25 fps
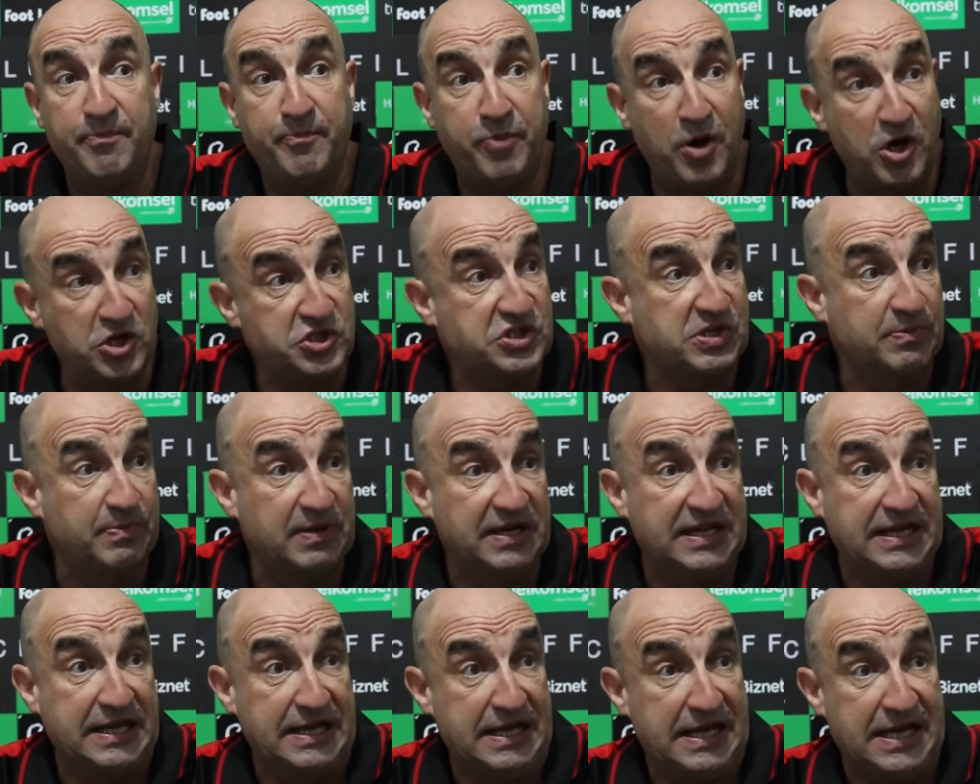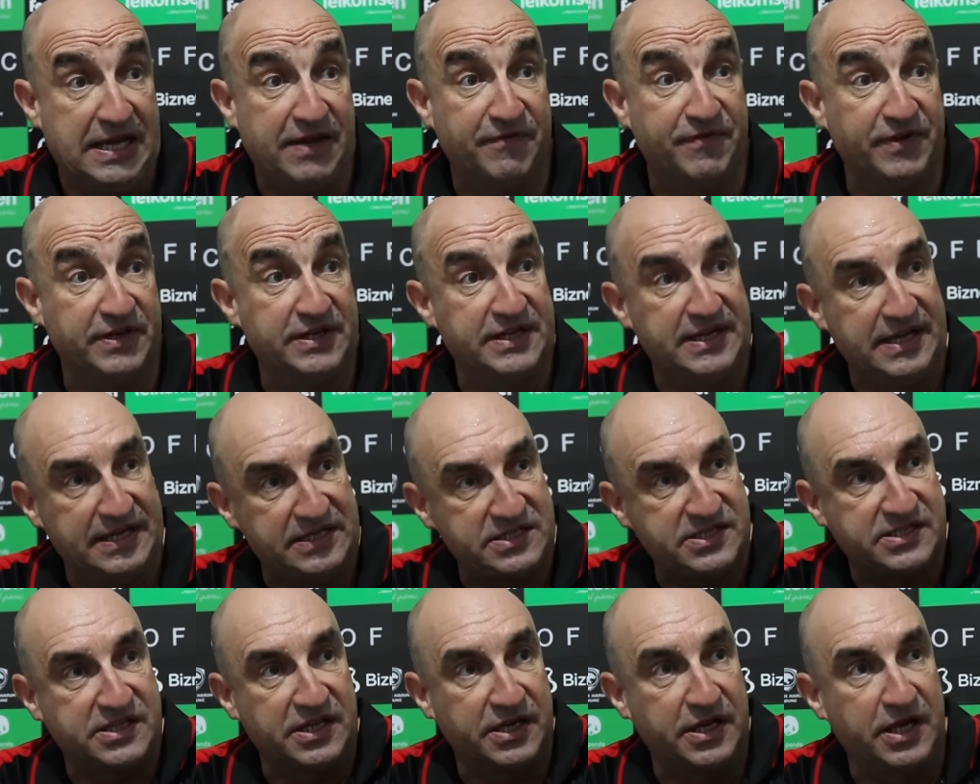possibly even
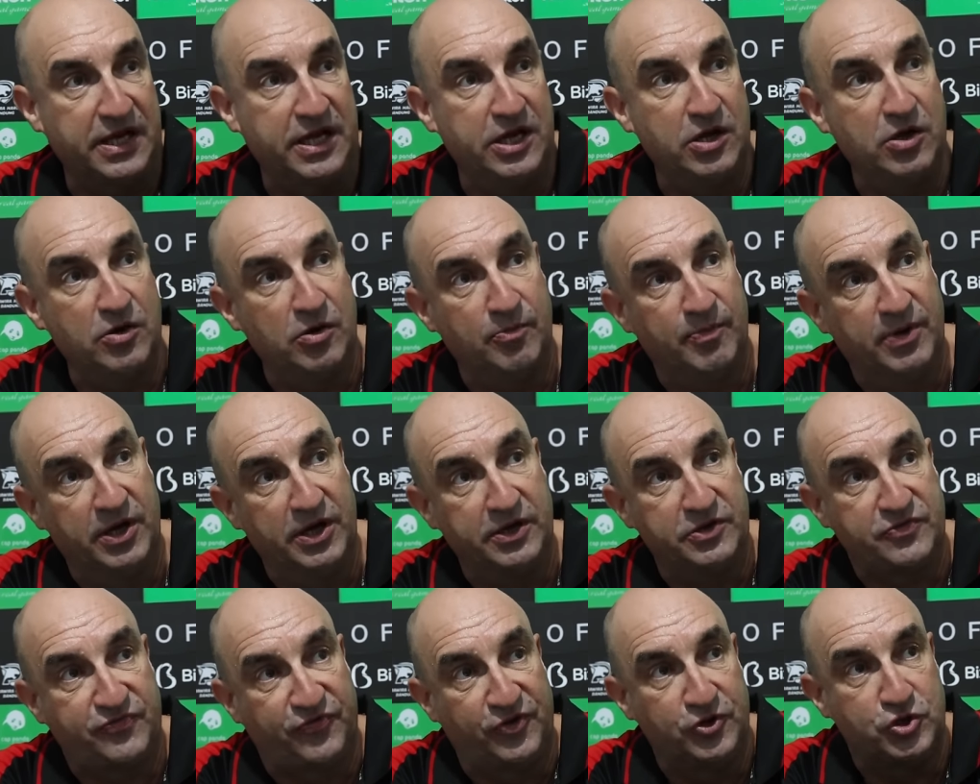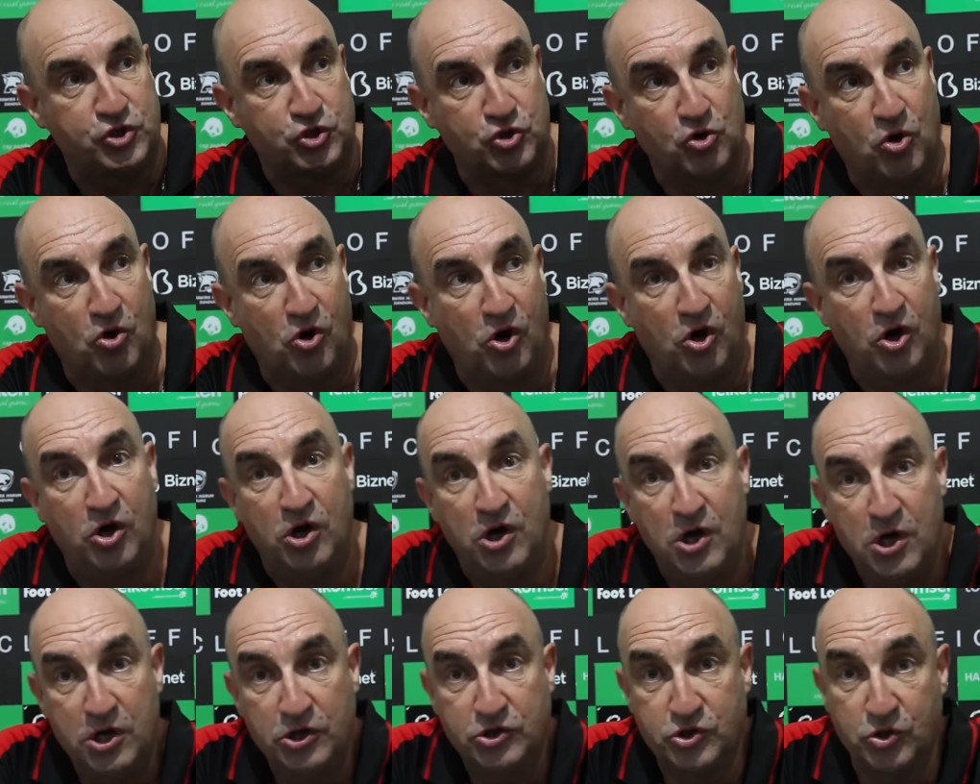yesterday, but for sure
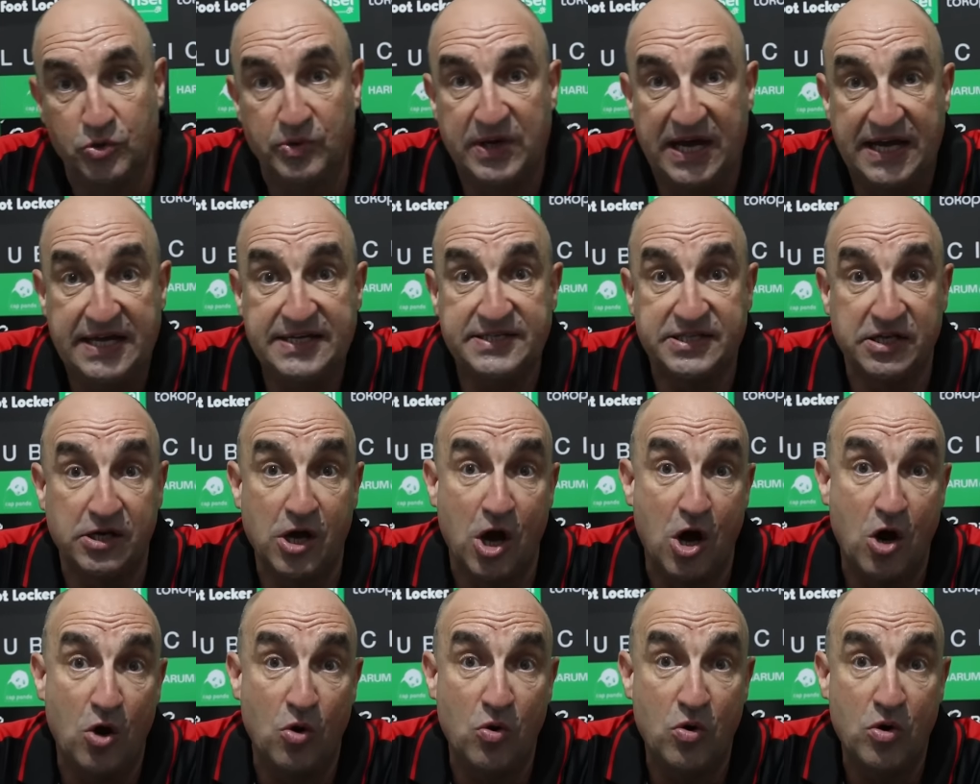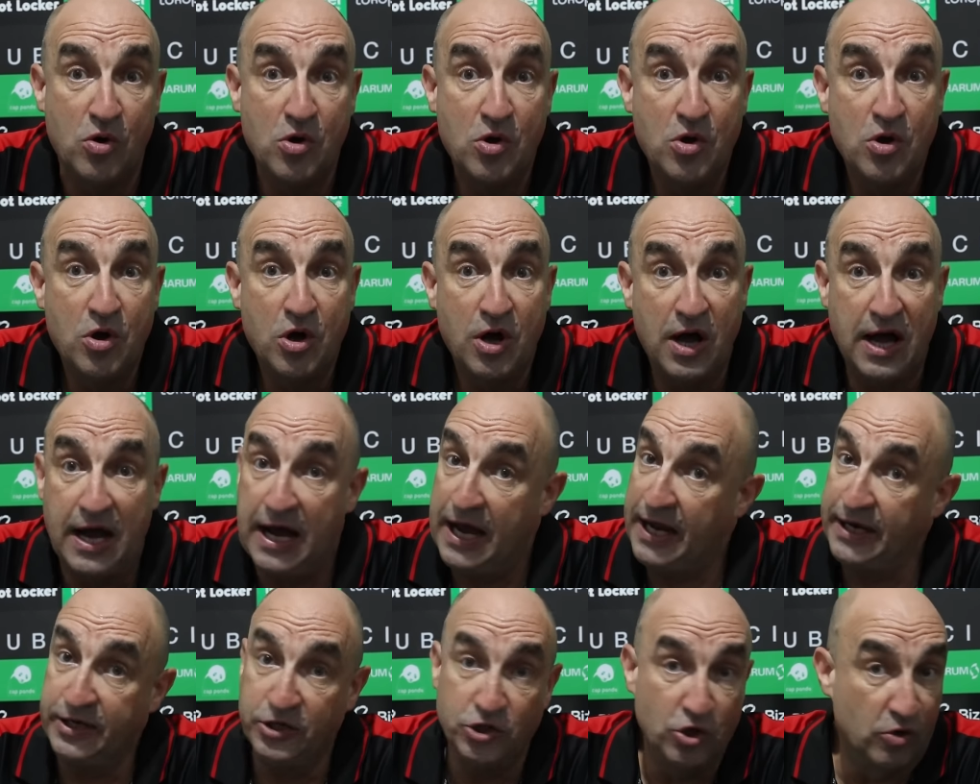2 days ago.
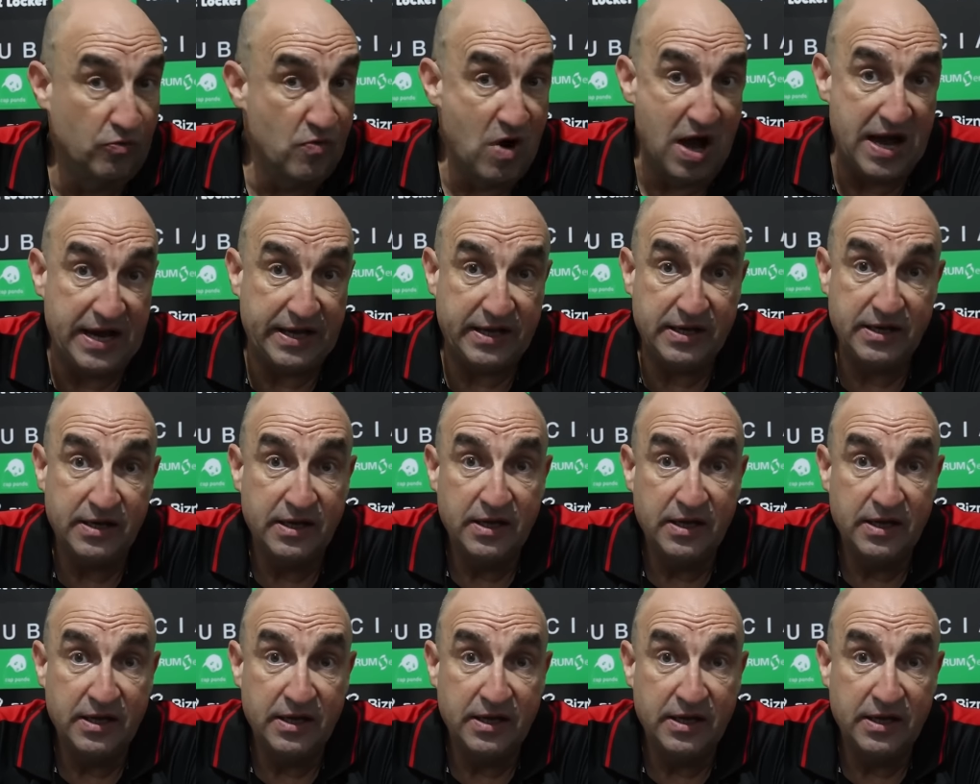And you're right,